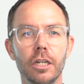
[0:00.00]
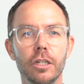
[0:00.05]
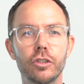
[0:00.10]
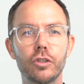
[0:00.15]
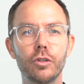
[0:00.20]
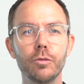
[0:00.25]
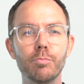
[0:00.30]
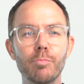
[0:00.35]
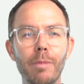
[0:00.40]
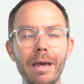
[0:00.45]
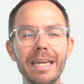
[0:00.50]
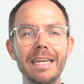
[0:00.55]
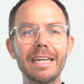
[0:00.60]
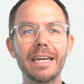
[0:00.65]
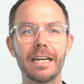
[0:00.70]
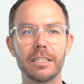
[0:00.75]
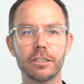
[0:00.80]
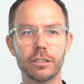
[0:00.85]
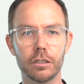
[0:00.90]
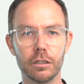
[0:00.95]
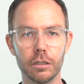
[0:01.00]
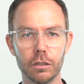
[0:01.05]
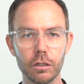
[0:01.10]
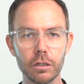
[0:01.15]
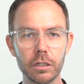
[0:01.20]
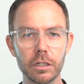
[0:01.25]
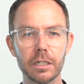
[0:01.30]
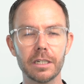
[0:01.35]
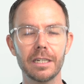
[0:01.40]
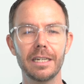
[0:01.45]
to make us
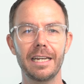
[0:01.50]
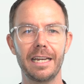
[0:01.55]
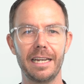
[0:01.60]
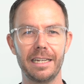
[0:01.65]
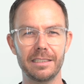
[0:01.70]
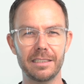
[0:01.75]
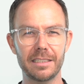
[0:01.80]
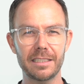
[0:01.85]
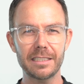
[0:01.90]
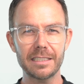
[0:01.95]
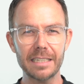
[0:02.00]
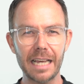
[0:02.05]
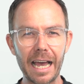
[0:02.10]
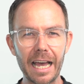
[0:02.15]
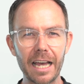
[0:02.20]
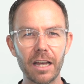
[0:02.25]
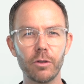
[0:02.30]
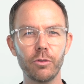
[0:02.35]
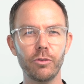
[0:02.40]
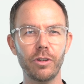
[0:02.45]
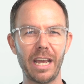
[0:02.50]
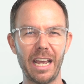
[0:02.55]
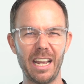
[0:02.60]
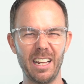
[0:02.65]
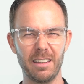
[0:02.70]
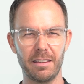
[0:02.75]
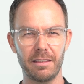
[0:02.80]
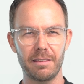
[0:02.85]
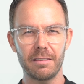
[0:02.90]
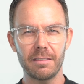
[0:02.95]
look and sound
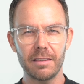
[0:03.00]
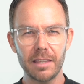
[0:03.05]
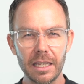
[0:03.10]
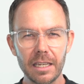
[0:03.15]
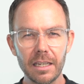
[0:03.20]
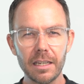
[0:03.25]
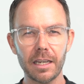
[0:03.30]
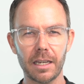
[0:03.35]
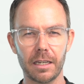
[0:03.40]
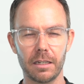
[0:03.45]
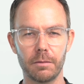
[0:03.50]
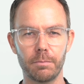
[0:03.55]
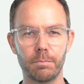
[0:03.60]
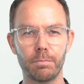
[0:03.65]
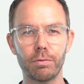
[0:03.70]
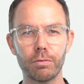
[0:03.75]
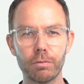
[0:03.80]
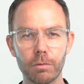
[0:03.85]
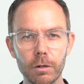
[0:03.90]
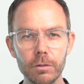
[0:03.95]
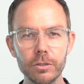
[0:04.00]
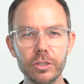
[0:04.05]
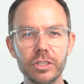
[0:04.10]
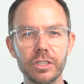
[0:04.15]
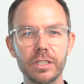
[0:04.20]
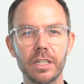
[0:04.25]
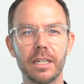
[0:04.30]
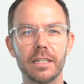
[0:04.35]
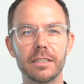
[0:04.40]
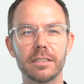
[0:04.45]
and think and
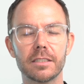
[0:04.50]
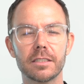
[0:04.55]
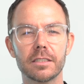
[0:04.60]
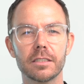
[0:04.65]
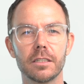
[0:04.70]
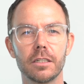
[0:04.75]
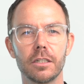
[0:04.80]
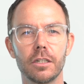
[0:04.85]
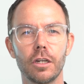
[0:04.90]
process